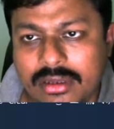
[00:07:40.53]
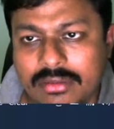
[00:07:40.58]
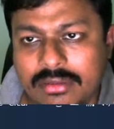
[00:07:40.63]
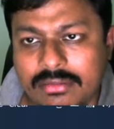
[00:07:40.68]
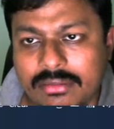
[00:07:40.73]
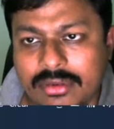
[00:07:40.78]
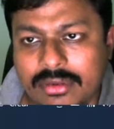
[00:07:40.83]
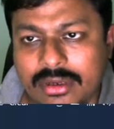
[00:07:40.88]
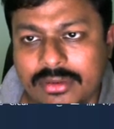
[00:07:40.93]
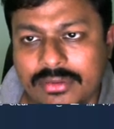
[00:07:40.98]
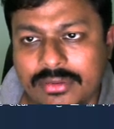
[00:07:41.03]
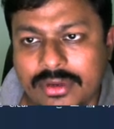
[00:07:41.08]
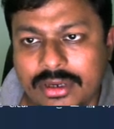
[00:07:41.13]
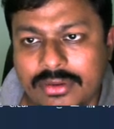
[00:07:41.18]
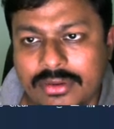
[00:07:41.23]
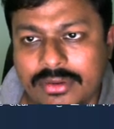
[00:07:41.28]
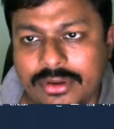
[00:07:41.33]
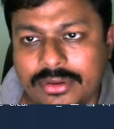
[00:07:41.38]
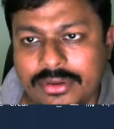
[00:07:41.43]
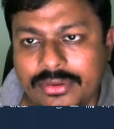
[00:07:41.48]
but when you
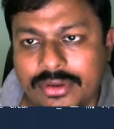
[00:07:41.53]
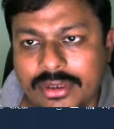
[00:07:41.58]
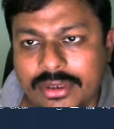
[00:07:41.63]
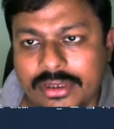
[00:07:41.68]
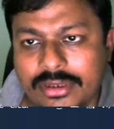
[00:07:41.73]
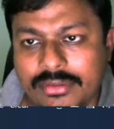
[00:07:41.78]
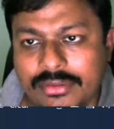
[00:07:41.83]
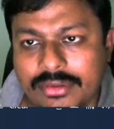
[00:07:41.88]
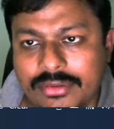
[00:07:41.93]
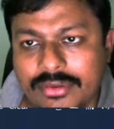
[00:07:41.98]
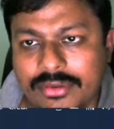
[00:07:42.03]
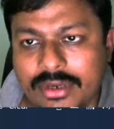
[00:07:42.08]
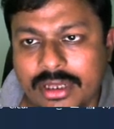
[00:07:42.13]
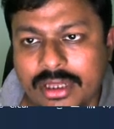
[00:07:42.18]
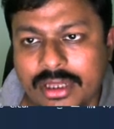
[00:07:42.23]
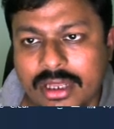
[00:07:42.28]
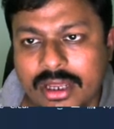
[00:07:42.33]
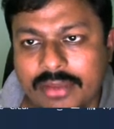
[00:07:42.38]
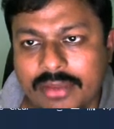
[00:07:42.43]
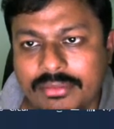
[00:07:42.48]
are doing some real
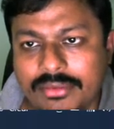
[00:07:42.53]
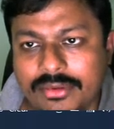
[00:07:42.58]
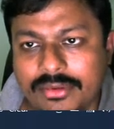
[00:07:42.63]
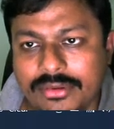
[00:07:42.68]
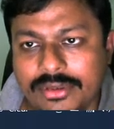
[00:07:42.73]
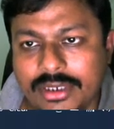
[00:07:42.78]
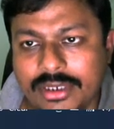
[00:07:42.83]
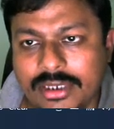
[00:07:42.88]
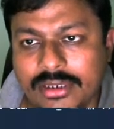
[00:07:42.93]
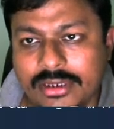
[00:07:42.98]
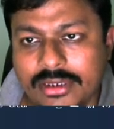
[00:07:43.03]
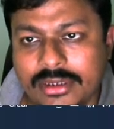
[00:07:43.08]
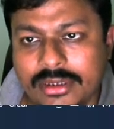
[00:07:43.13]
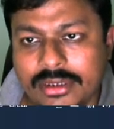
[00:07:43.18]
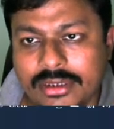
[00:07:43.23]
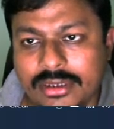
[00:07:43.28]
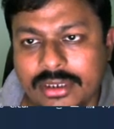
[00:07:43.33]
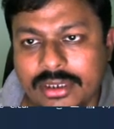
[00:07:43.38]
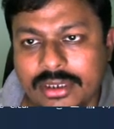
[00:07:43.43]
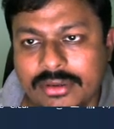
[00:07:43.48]
life projects,
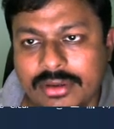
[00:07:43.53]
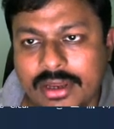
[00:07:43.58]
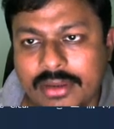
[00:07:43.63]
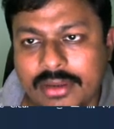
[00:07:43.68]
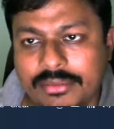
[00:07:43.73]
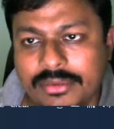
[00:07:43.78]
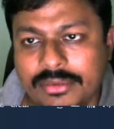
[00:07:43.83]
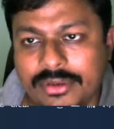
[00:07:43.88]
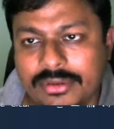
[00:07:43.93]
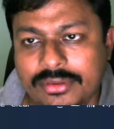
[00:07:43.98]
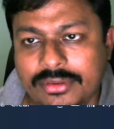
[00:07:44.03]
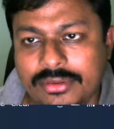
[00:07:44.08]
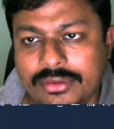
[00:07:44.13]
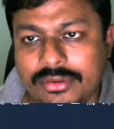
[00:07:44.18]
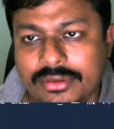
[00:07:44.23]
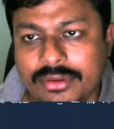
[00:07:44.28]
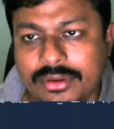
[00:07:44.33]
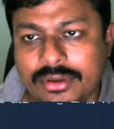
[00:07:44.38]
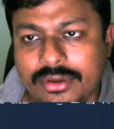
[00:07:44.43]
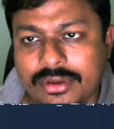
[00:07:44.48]
you have to
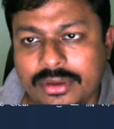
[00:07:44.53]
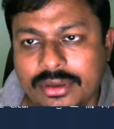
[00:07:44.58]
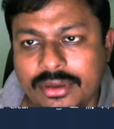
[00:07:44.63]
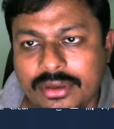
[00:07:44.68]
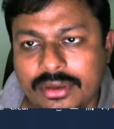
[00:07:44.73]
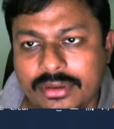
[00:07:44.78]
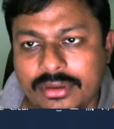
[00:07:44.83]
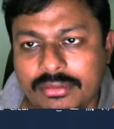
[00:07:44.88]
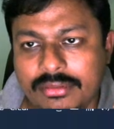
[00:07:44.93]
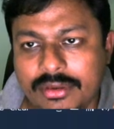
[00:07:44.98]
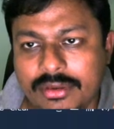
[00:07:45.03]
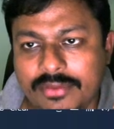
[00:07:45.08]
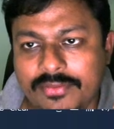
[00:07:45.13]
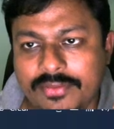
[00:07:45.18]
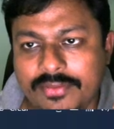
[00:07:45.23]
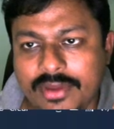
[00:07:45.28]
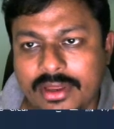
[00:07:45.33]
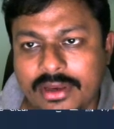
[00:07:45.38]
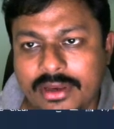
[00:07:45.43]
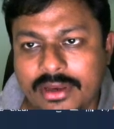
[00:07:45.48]
be
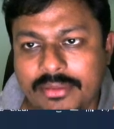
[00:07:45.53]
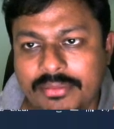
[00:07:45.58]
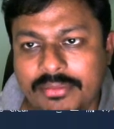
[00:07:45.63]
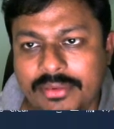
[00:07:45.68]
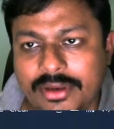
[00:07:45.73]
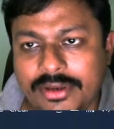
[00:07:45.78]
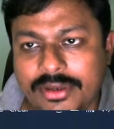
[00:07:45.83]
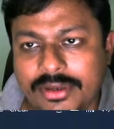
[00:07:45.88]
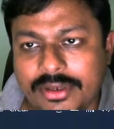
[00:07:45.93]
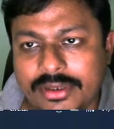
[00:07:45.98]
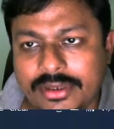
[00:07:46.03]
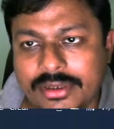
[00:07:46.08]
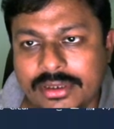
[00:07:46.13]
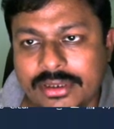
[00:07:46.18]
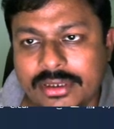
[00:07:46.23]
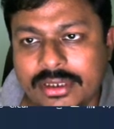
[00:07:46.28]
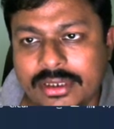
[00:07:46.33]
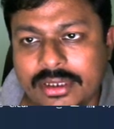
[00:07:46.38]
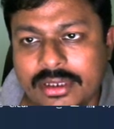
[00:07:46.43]
very precious,